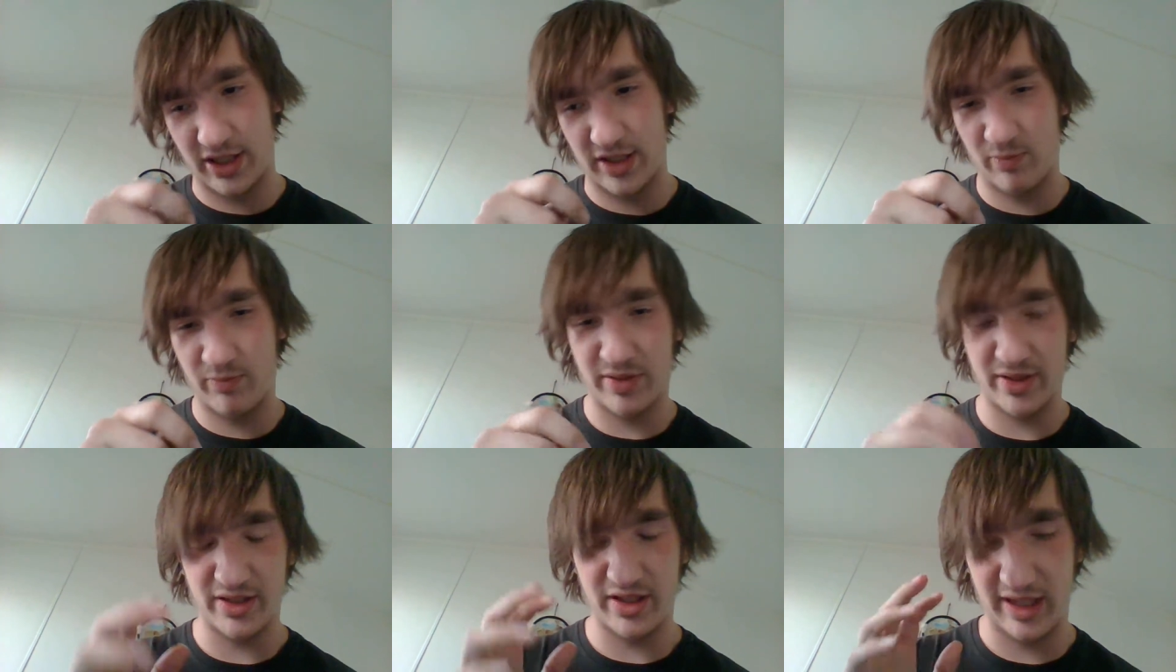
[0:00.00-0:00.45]
He
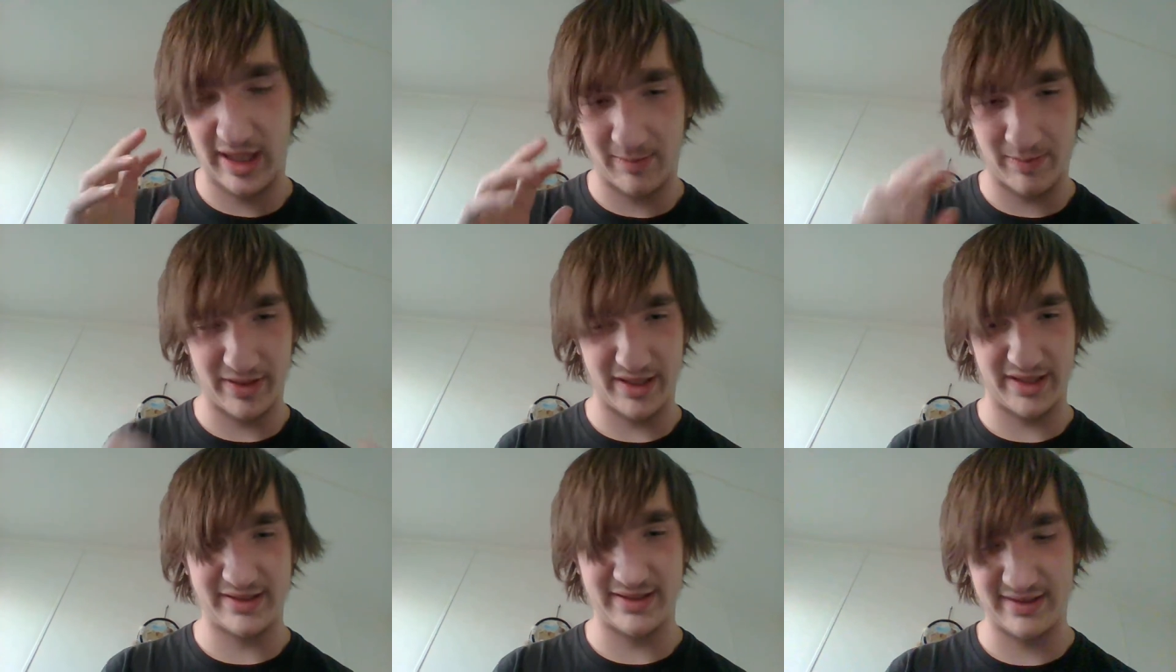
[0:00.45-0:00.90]

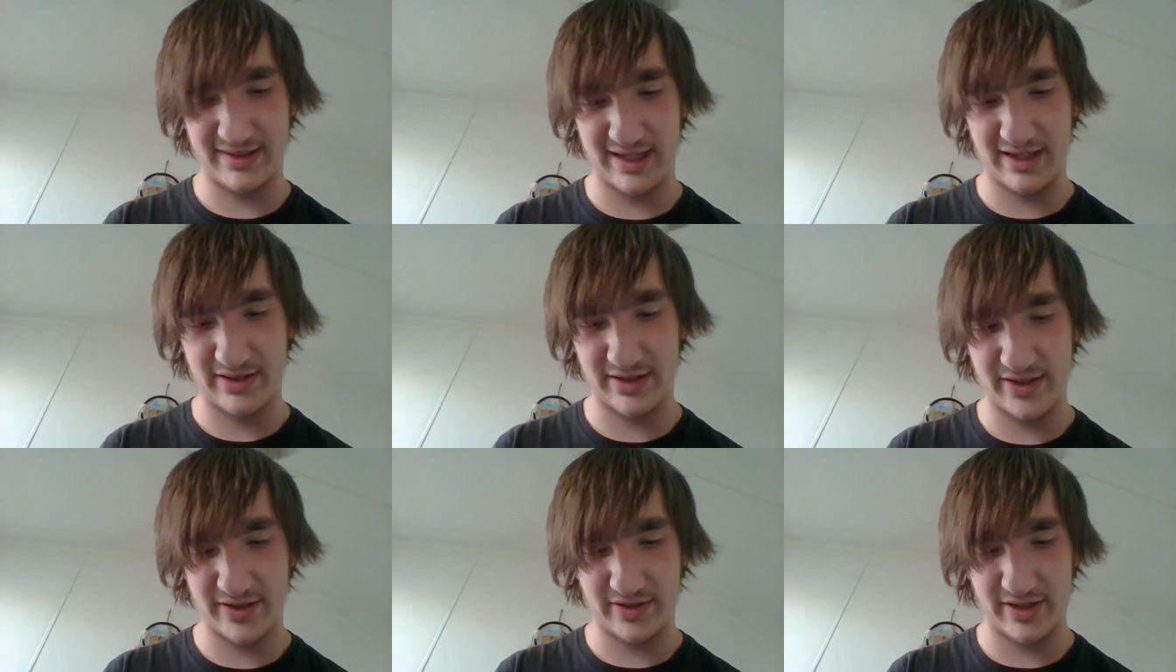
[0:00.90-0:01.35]
places
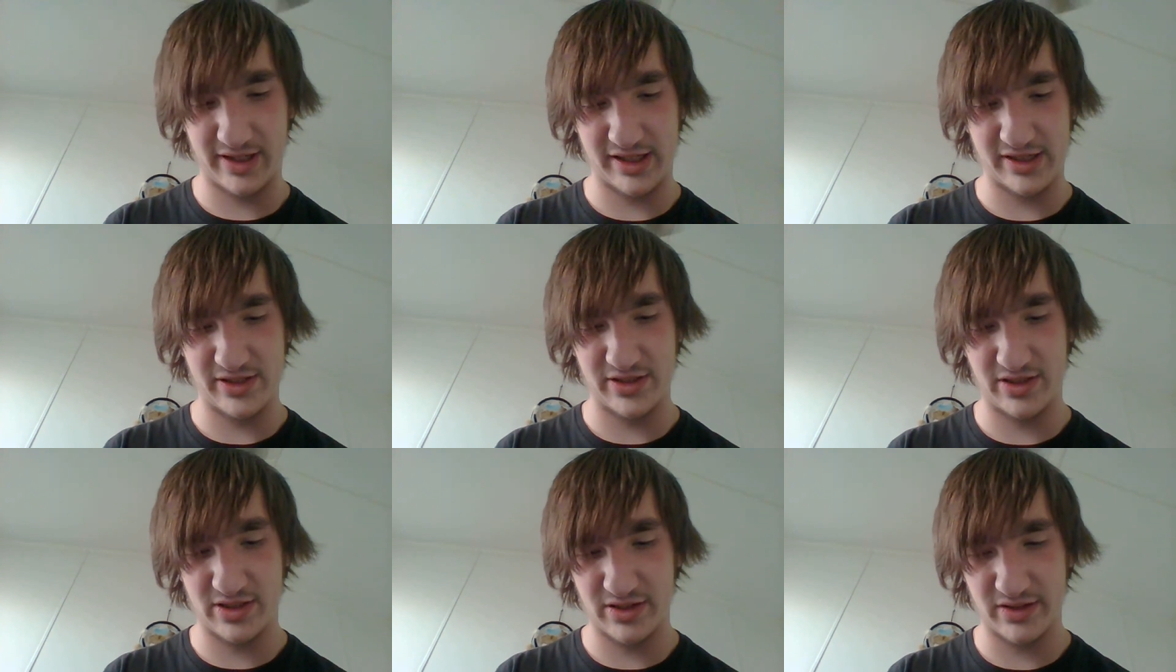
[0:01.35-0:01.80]
down his tray
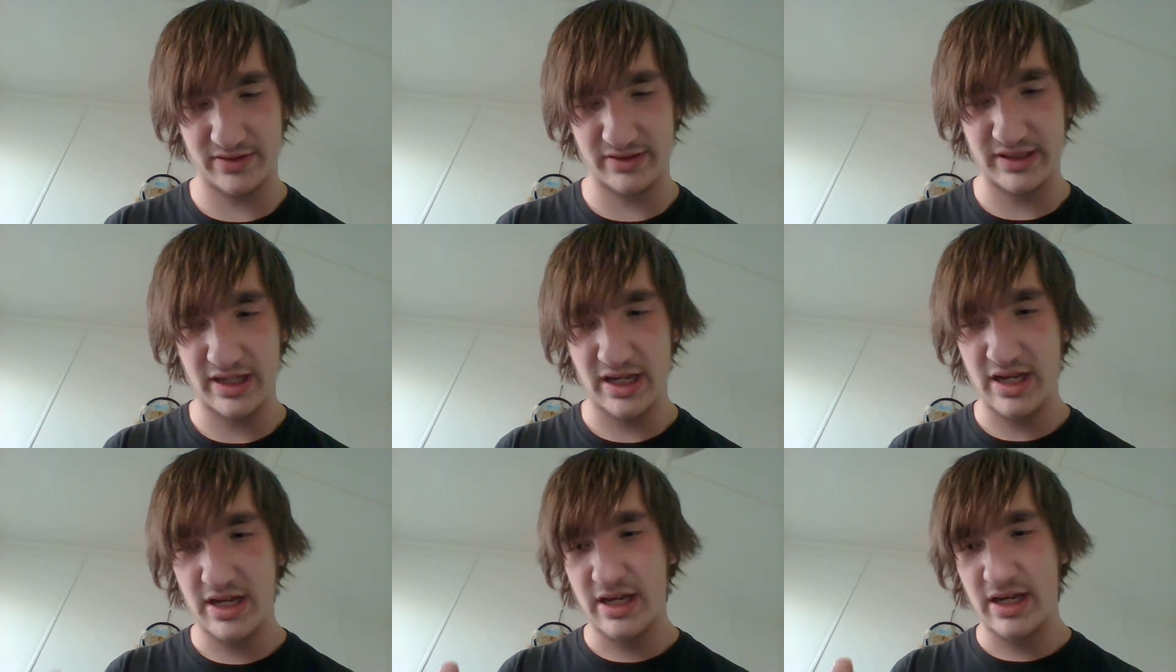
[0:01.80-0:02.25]
and just
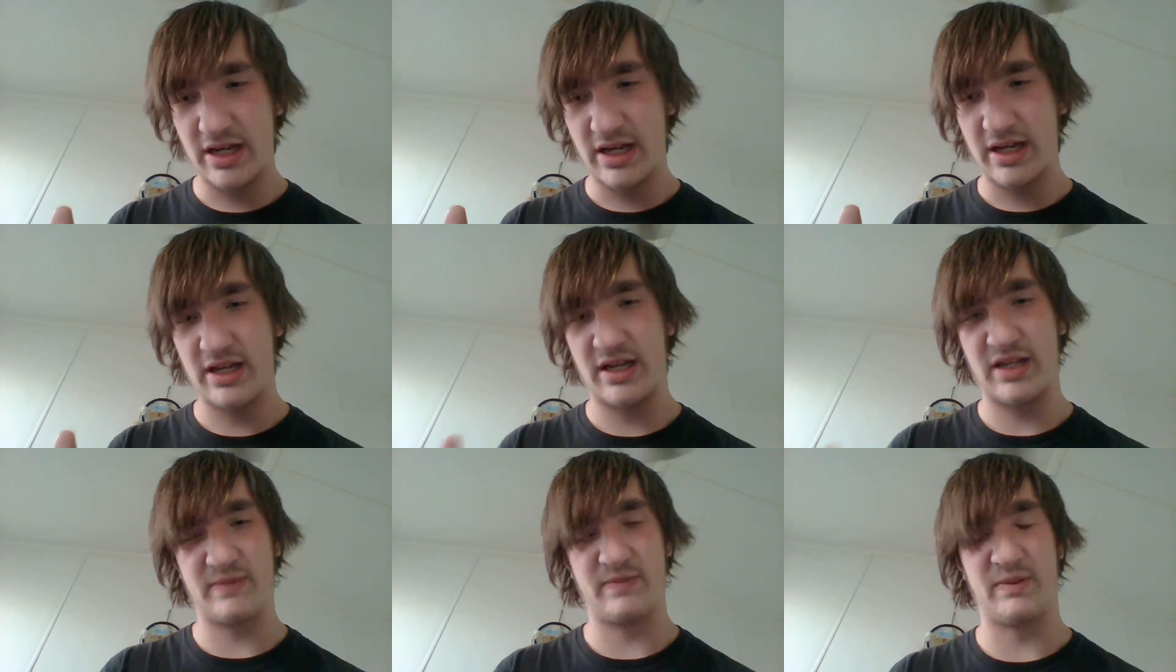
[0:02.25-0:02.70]
goes,
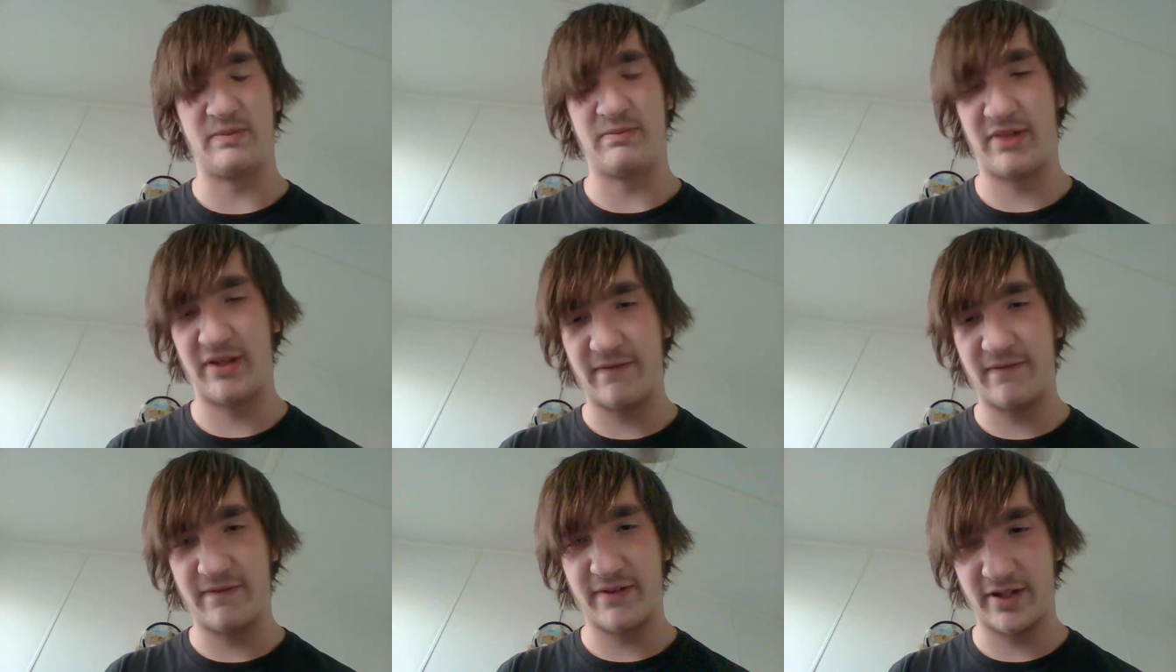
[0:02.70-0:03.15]
I've been
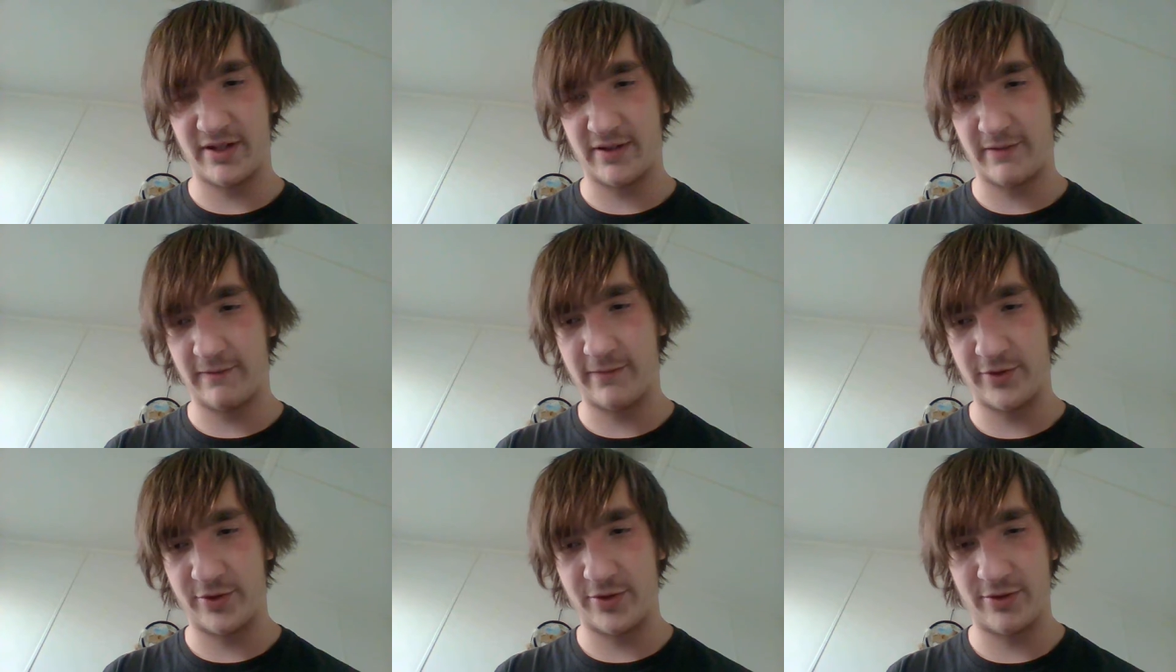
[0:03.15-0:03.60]
made fun
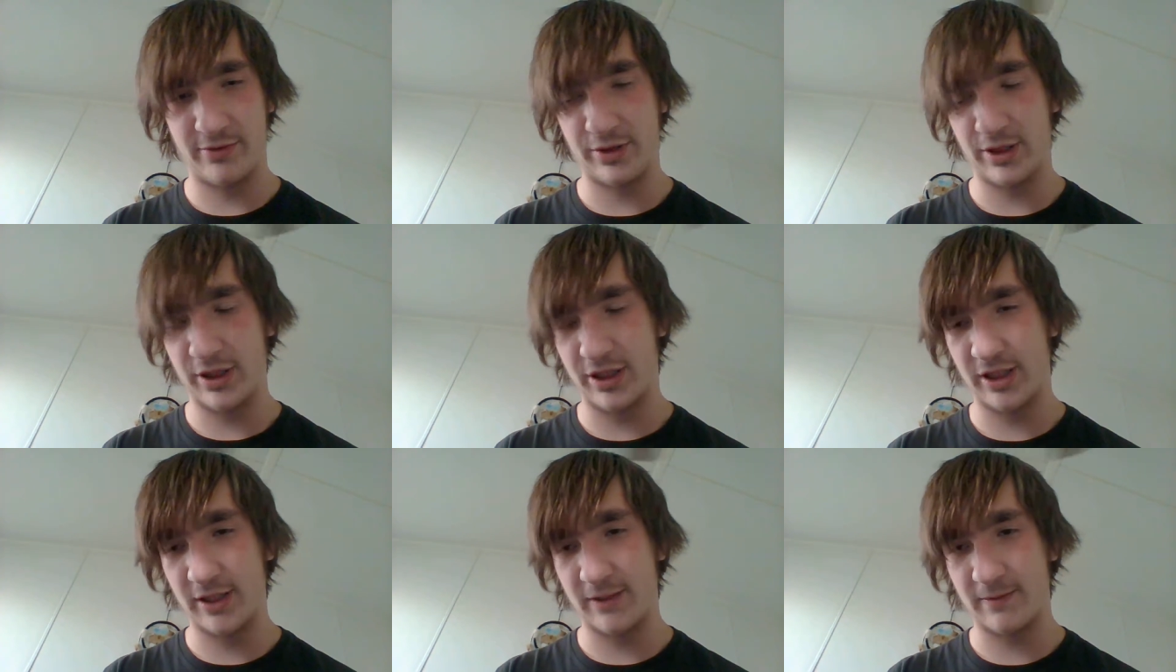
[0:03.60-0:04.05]
of for too
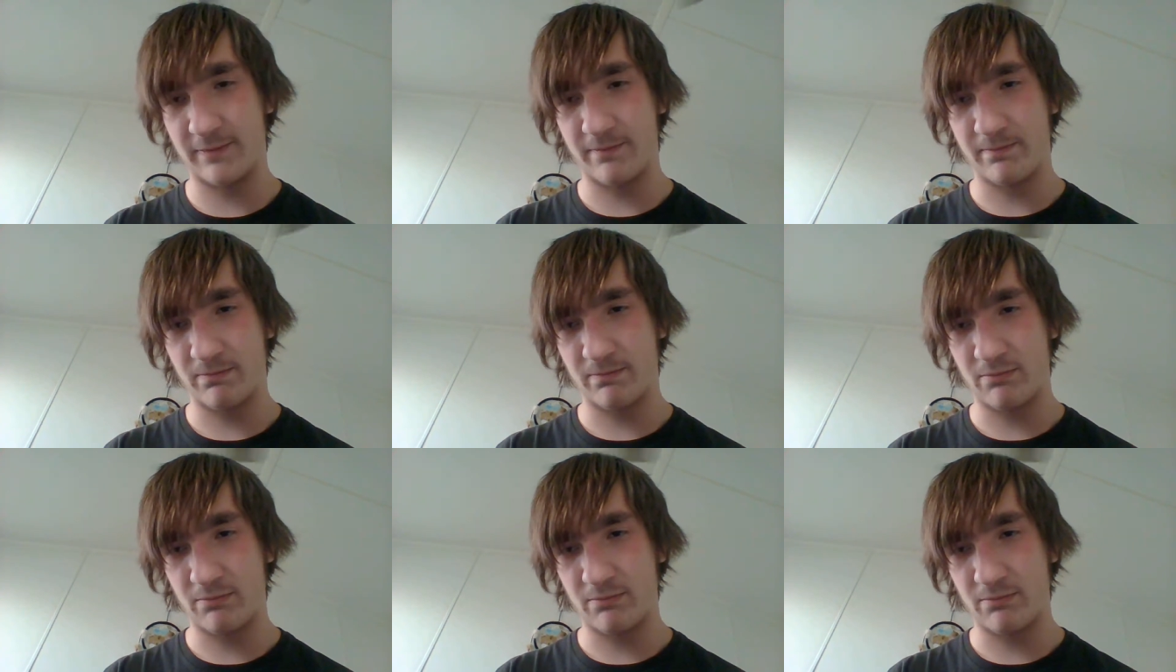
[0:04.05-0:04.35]
long.